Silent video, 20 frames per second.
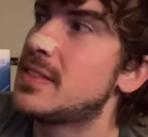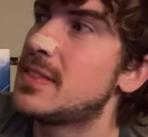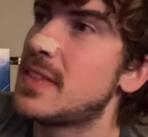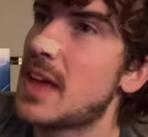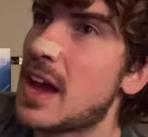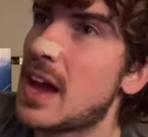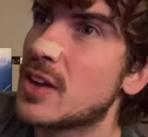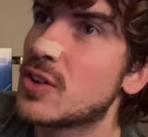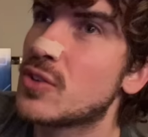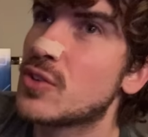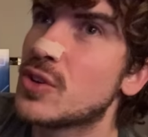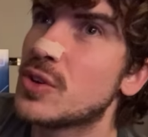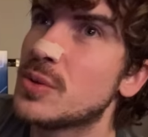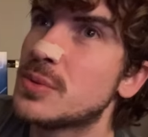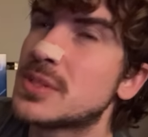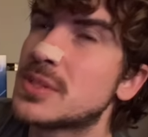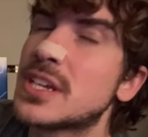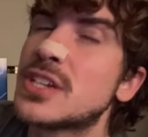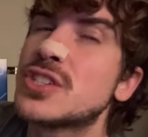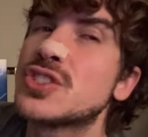that crew
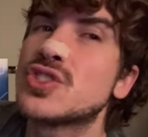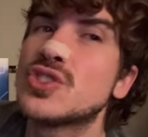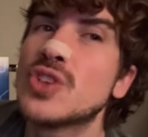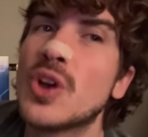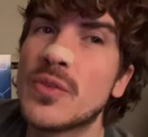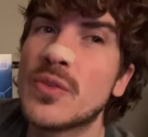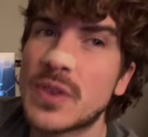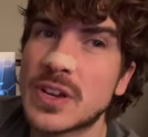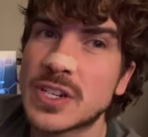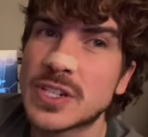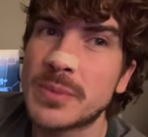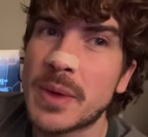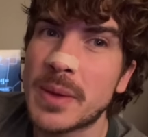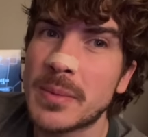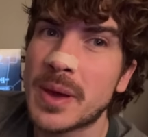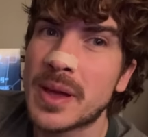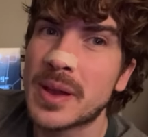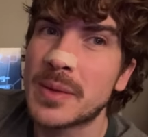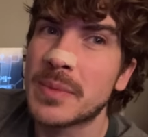was like so fresh in my mind,